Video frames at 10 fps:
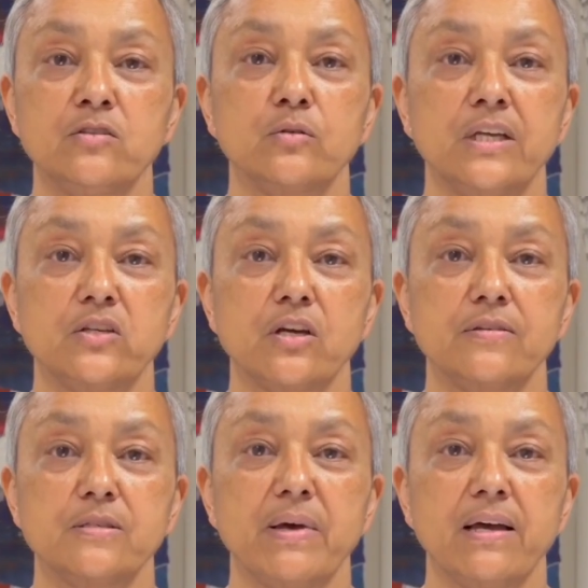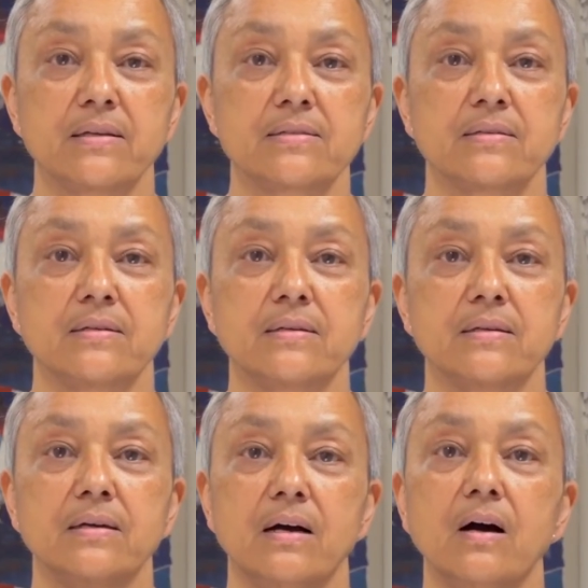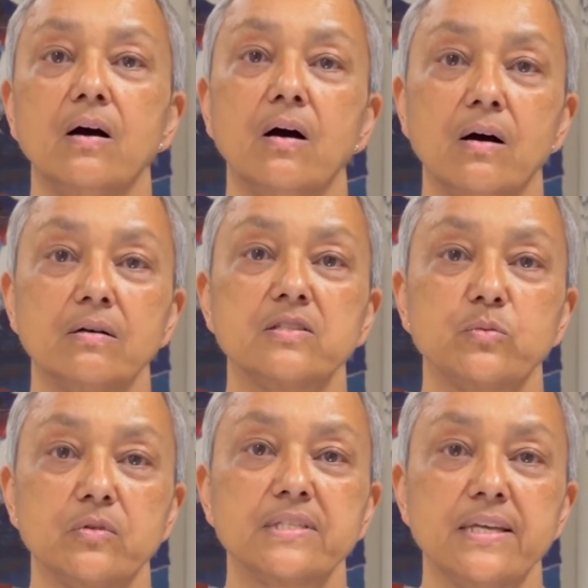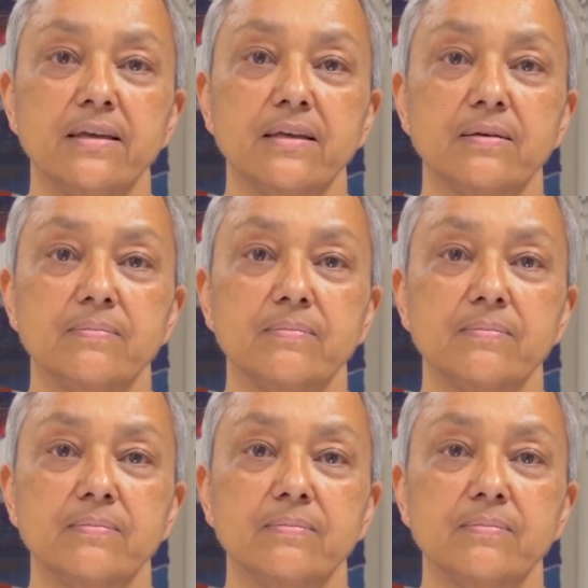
on each other's backs. Our hearts will sing.